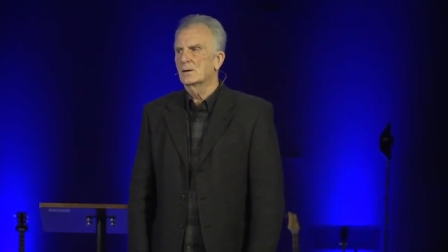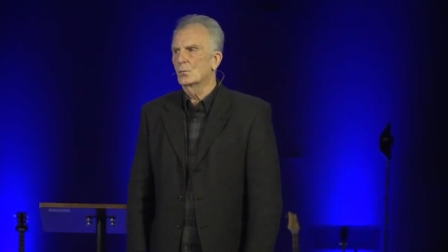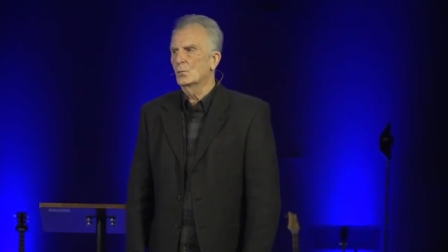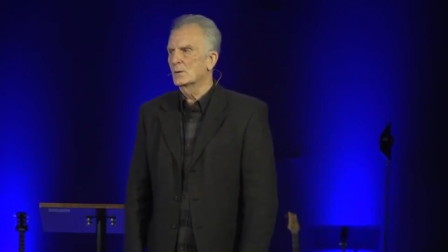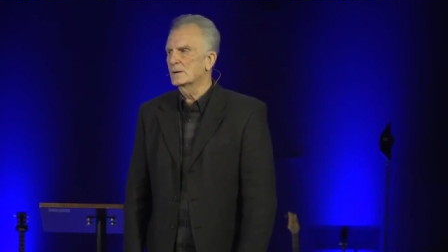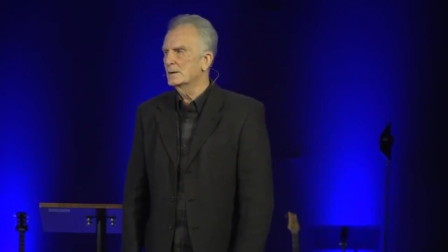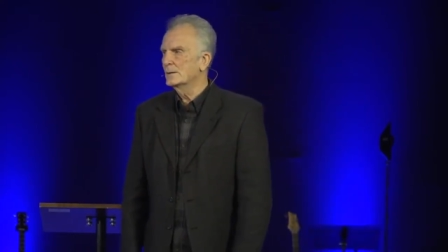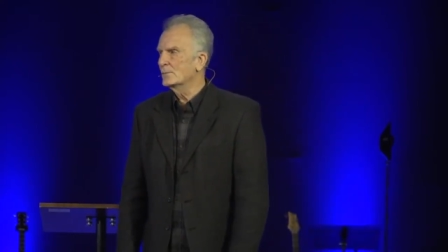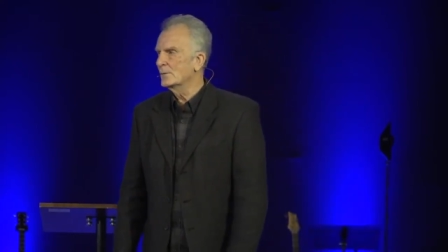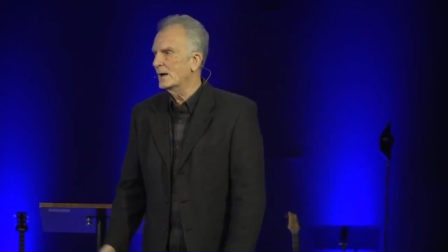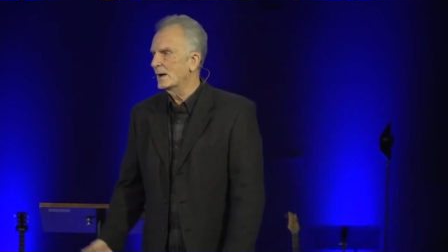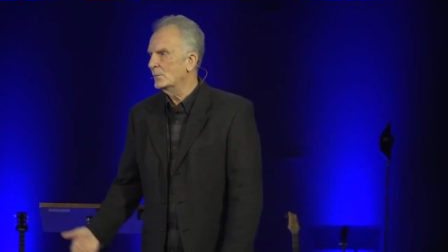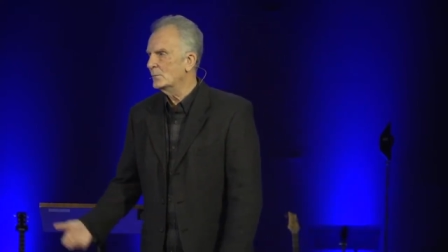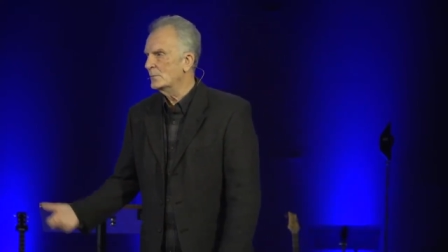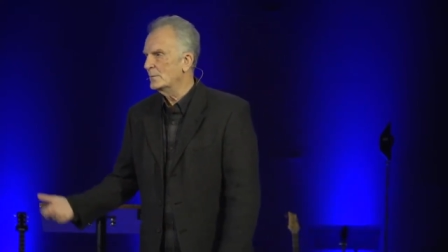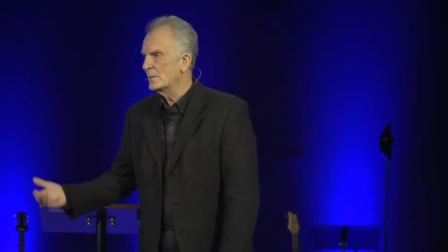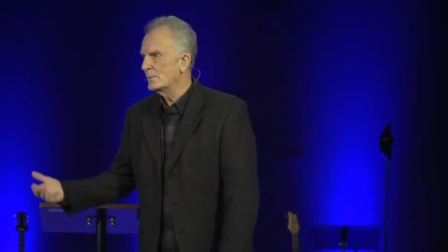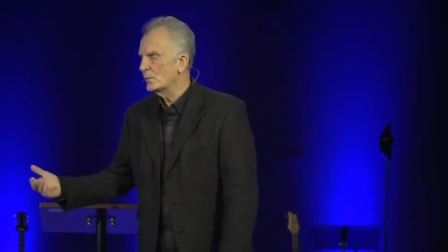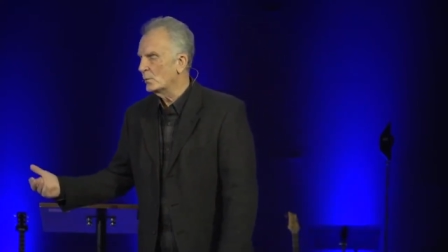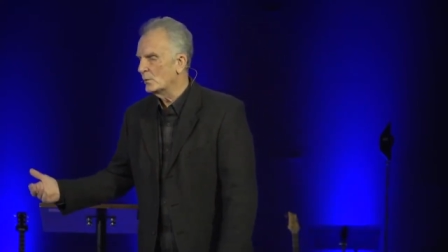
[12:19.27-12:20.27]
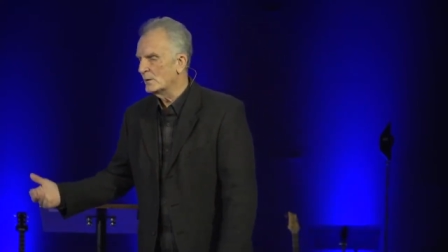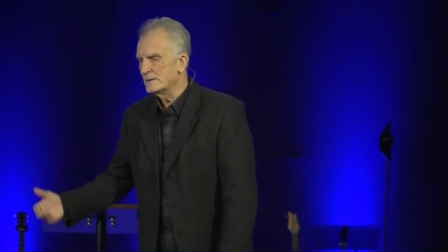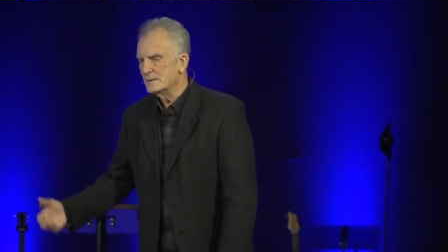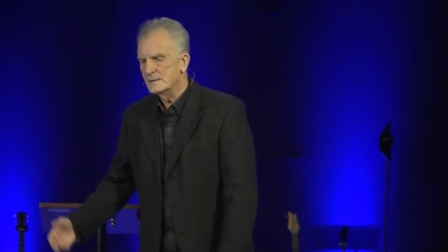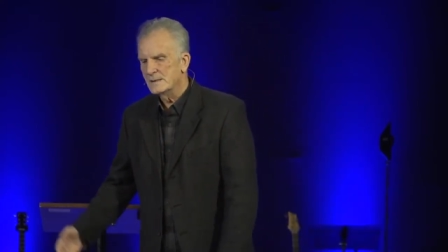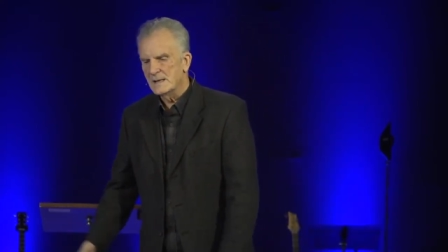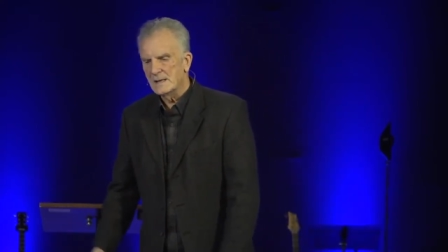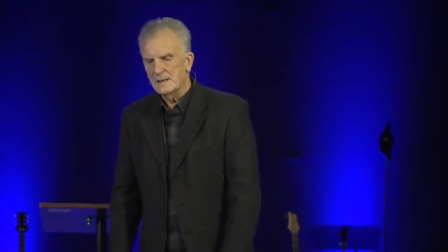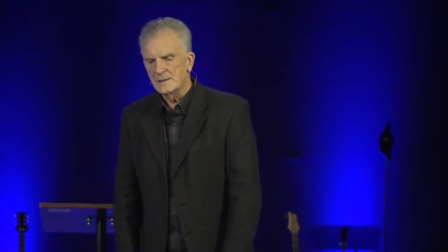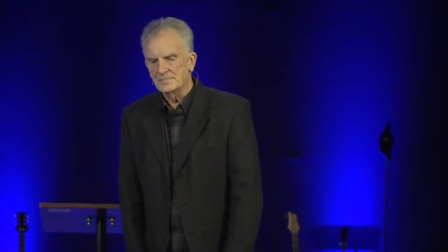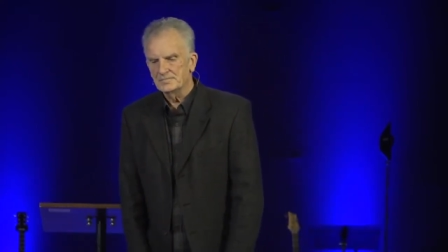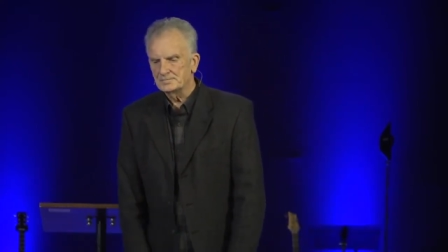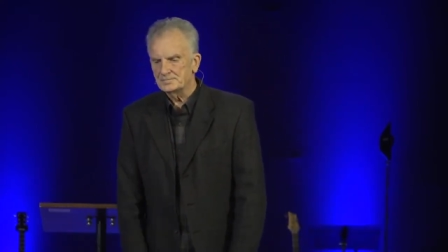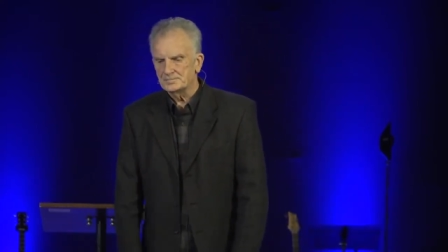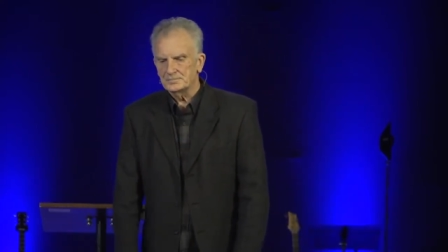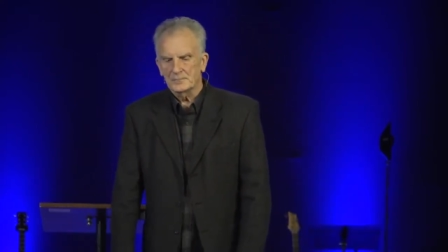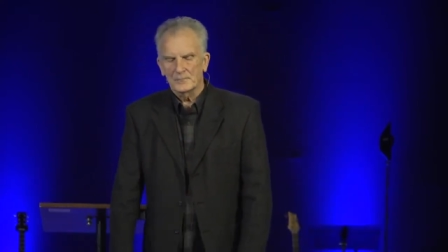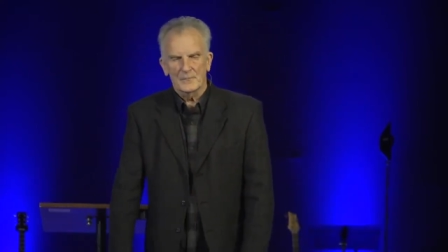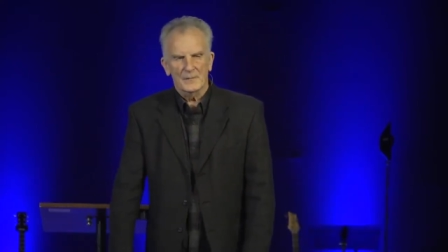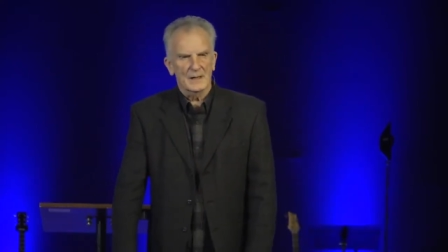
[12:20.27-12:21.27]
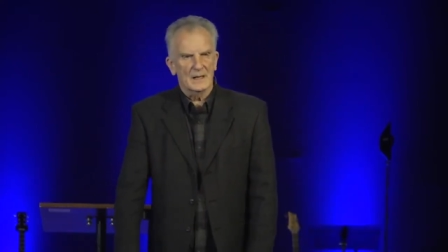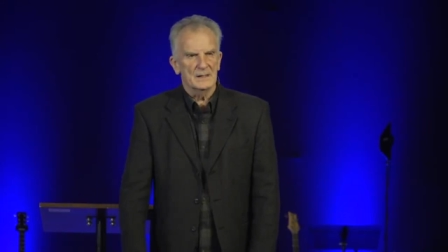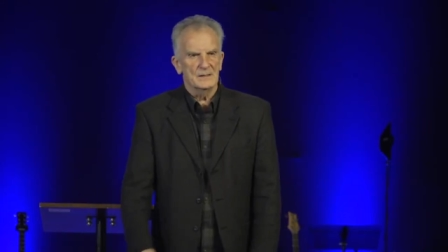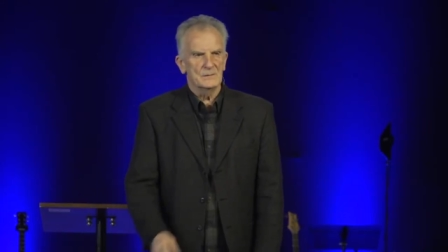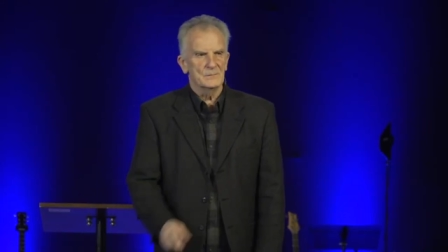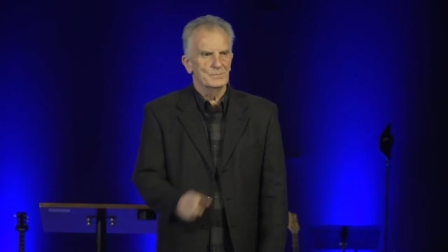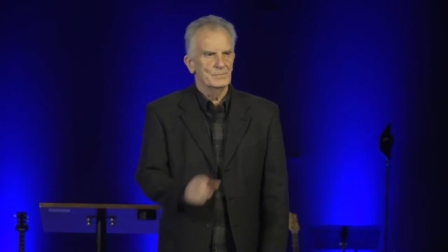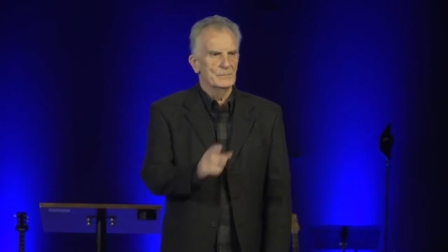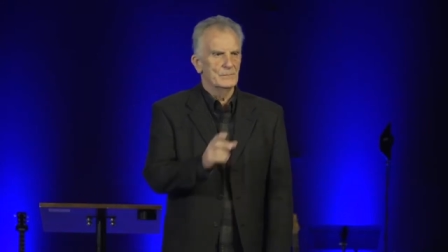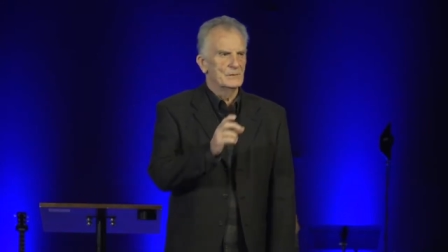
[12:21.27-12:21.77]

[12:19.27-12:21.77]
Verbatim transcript: When I remember one day, I,